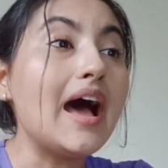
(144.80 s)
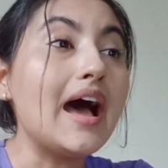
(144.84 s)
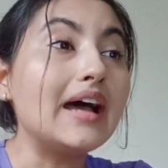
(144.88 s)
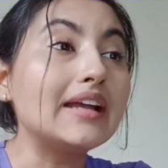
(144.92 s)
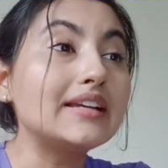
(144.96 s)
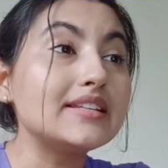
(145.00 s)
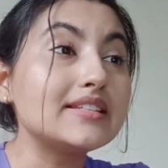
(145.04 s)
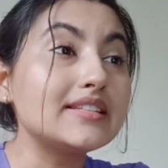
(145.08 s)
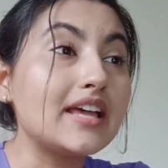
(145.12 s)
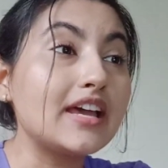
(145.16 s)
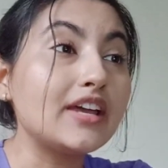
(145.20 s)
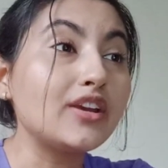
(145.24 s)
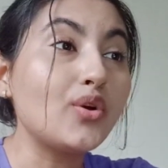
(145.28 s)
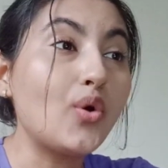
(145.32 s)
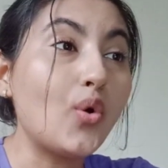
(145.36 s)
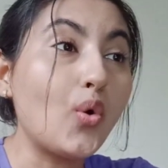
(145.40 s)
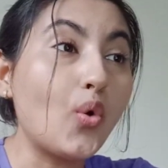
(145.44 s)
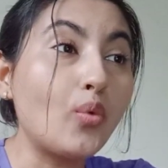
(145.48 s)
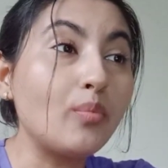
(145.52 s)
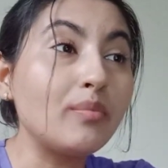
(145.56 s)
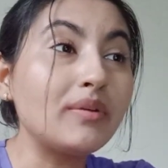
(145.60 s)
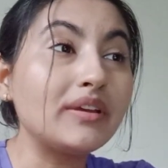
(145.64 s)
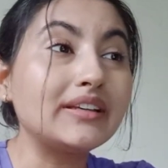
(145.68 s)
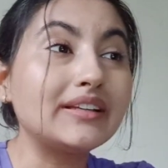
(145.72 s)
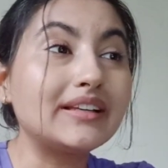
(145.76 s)
and design
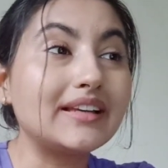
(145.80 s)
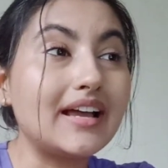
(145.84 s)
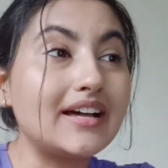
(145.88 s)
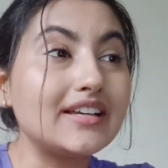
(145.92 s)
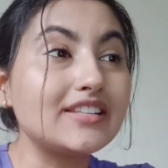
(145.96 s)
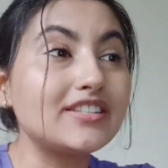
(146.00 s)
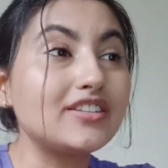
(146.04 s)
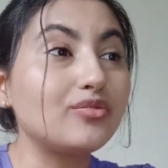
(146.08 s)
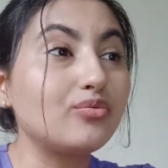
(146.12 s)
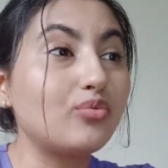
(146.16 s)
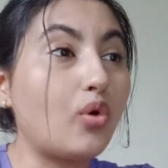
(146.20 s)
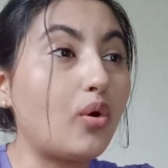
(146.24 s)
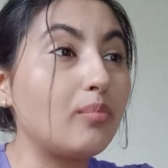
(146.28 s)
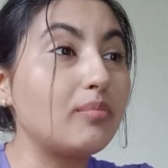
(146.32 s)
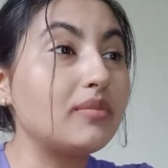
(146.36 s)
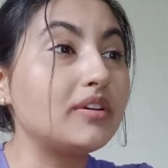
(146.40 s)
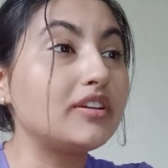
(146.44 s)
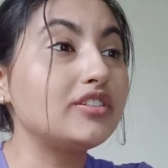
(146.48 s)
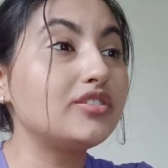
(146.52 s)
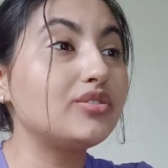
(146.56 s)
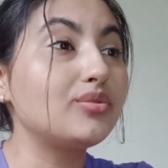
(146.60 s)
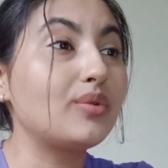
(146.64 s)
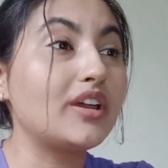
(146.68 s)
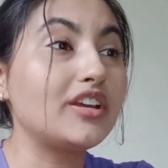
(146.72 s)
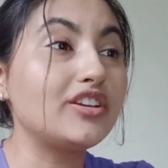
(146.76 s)
home and class
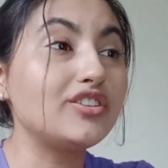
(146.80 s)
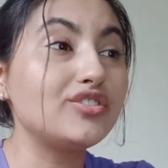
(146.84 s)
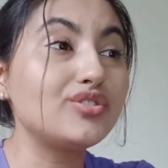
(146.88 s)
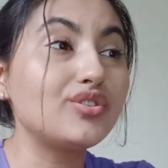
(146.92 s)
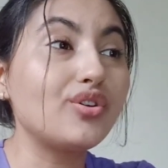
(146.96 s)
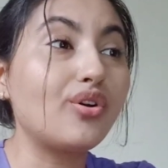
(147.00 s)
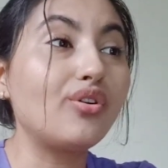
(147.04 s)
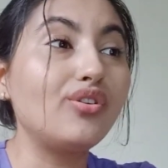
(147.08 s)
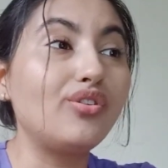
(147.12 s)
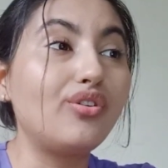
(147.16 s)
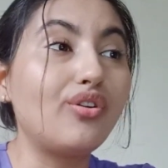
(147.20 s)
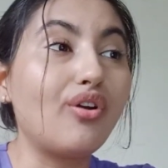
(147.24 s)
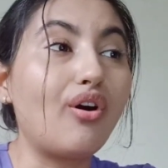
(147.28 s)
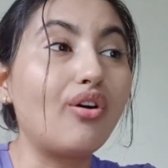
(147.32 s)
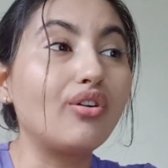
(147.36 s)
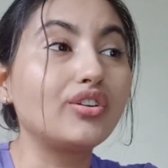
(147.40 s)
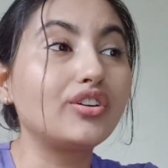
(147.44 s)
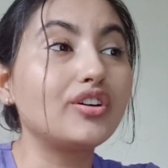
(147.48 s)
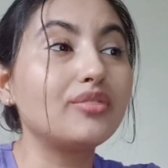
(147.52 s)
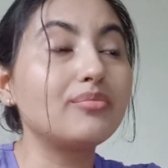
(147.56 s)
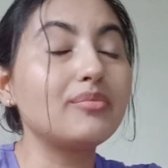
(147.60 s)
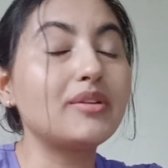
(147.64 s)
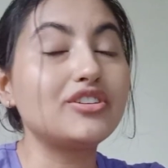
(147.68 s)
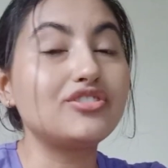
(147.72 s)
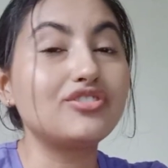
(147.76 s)
environment to ensure
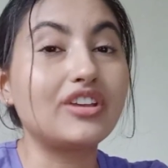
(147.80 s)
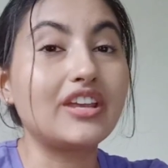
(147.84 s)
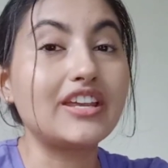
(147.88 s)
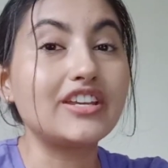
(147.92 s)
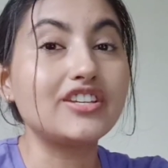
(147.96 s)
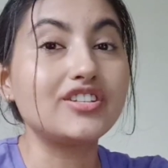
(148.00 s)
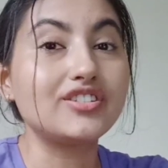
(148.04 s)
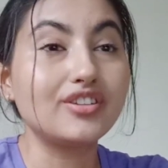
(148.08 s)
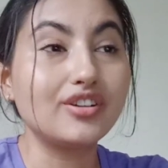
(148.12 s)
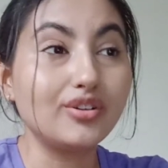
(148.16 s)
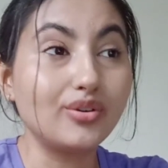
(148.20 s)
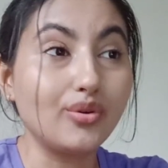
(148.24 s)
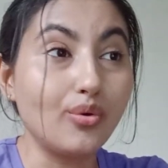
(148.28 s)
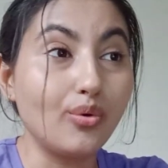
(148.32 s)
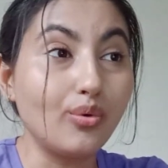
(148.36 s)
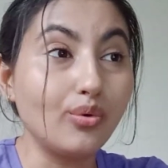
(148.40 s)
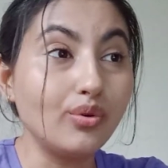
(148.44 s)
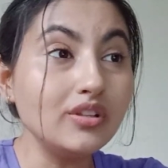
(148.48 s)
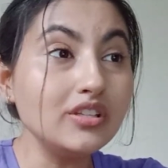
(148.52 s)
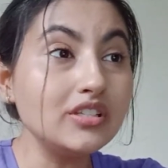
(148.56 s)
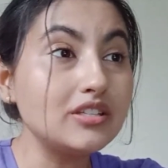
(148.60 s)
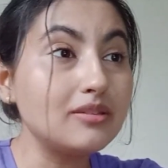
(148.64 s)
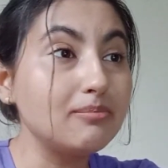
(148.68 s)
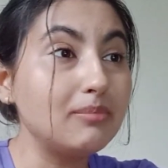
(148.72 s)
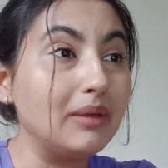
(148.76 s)
long-term educational
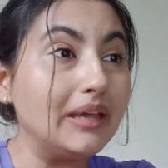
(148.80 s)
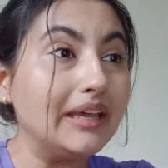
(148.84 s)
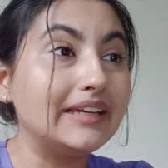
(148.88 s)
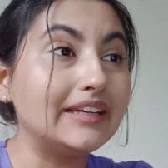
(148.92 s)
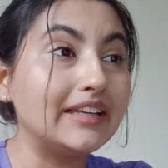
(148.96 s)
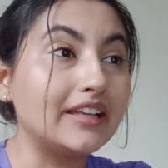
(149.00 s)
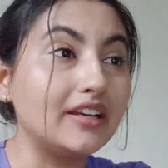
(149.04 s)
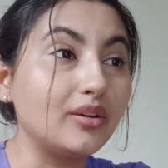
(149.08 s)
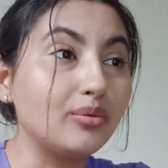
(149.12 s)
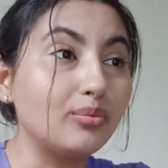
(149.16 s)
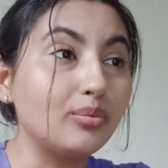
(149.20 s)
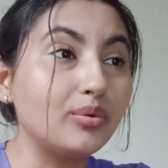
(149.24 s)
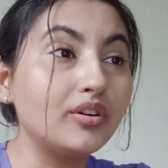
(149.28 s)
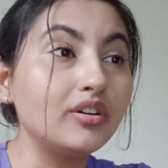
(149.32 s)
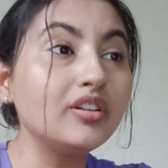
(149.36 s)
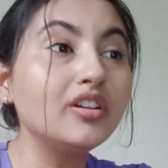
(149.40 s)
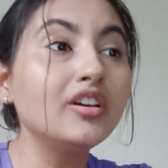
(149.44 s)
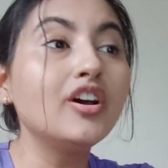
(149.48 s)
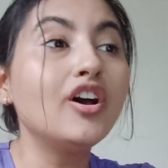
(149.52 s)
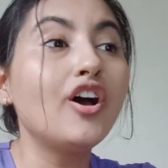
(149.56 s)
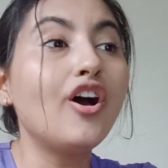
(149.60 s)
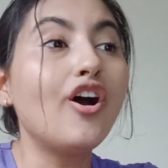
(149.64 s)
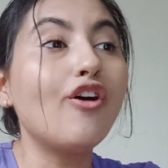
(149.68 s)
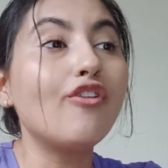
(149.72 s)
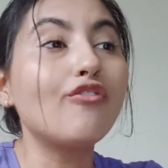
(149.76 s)
goals being delivered
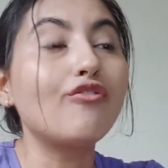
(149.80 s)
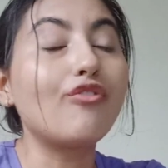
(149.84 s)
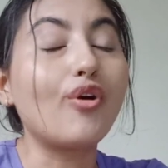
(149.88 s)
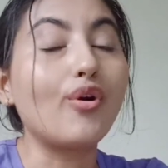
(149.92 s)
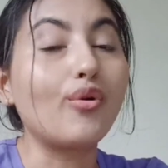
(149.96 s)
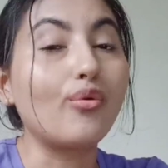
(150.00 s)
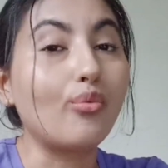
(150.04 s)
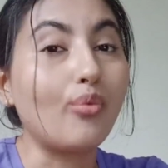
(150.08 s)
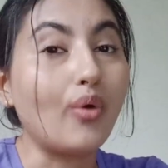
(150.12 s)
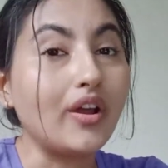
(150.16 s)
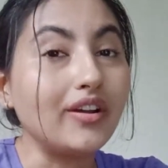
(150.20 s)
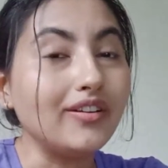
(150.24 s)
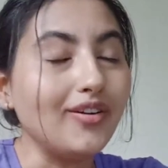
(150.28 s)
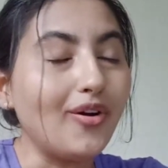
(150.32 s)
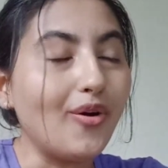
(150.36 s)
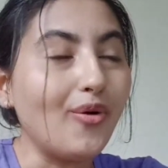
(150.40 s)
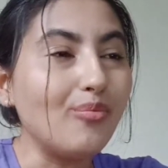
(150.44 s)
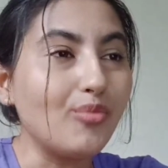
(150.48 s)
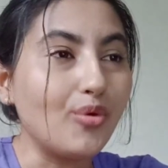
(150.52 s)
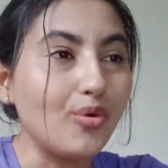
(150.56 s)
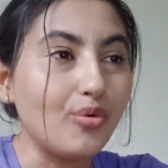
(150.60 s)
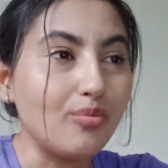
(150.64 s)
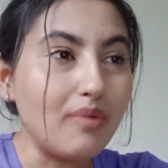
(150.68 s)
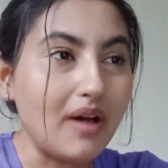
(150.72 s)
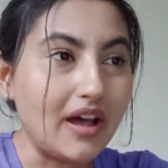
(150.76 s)
for one
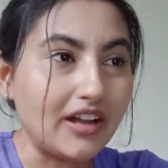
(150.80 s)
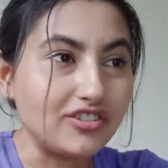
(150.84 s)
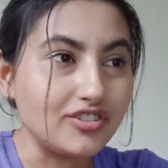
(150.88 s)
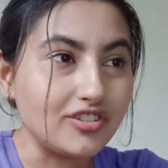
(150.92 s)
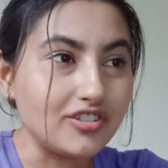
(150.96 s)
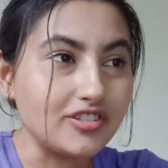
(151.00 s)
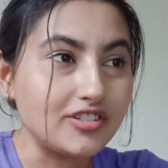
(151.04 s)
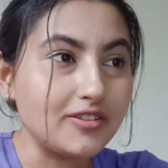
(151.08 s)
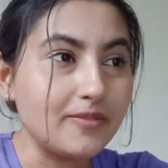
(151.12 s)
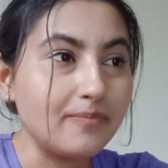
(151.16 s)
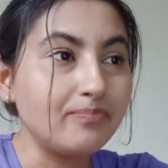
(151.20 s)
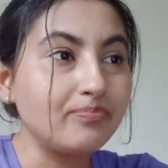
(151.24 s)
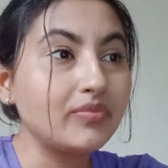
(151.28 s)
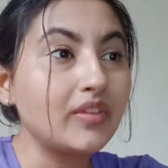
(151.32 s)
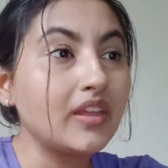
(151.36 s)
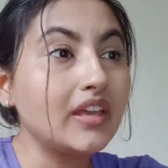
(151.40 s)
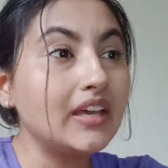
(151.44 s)
or more batches.